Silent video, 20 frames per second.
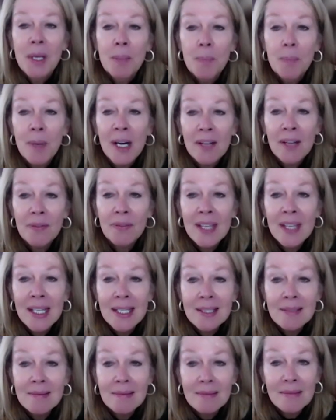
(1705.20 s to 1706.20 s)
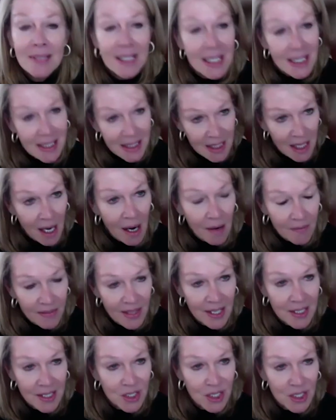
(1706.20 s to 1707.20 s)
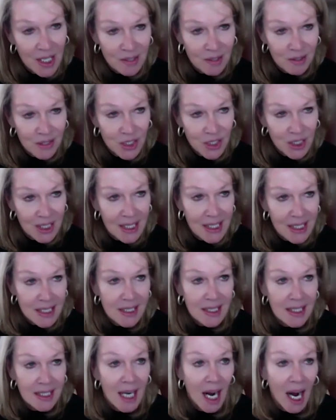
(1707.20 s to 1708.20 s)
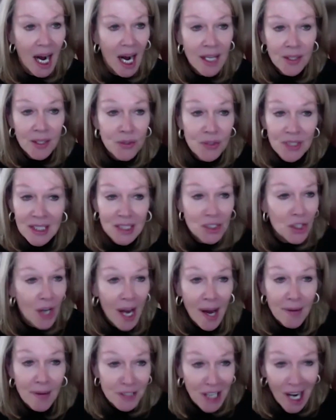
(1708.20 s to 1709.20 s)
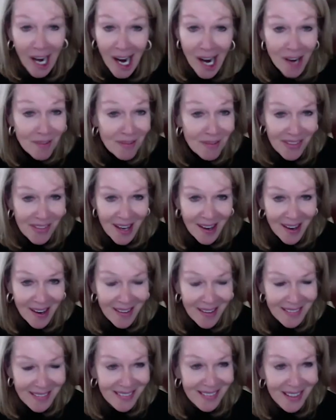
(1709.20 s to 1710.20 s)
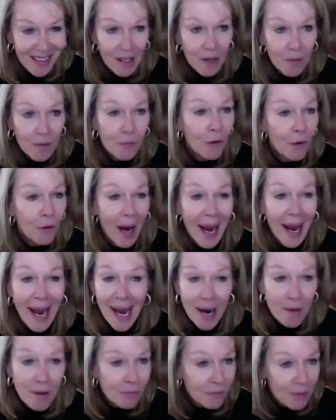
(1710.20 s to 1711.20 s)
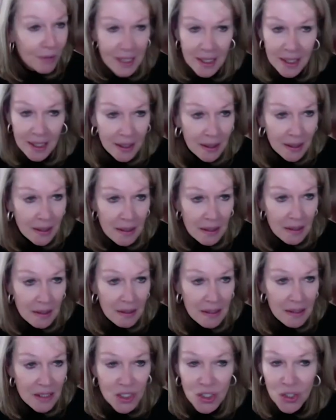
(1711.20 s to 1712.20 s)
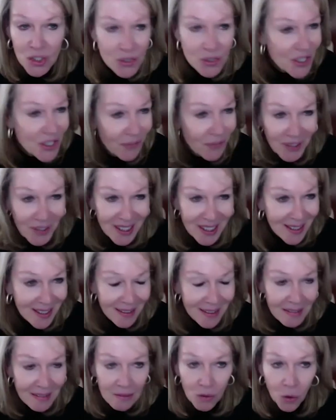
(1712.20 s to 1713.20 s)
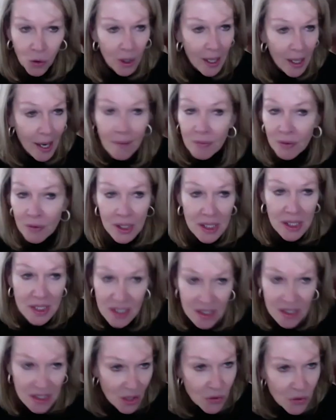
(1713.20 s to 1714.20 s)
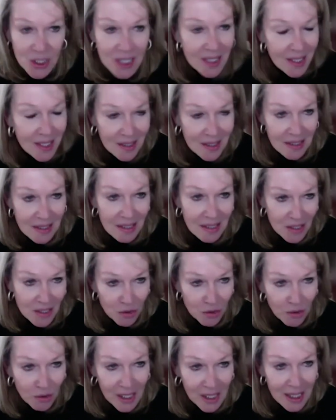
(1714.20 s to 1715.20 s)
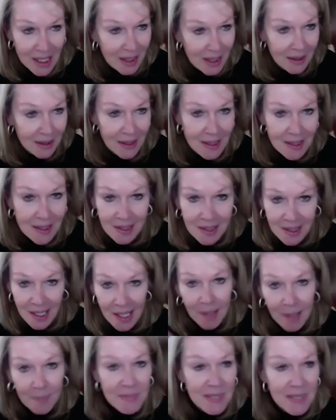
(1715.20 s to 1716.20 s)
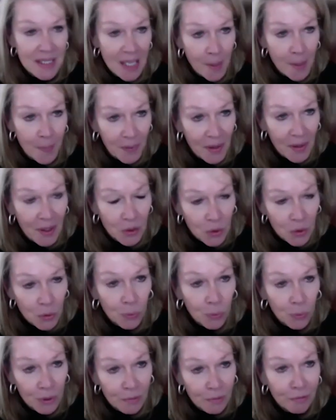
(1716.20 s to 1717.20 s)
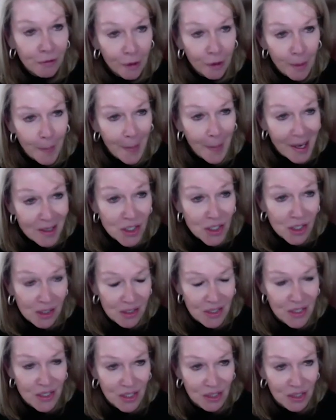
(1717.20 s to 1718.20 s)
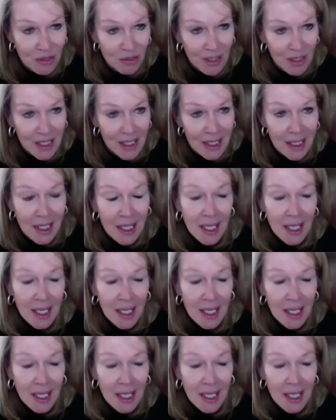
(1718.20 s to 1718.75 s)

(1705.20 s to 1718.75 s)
but they need to have that general education. I don't think you have to have that for every certificate or every associate's degree at the same depth that you would for a bachelor's degree.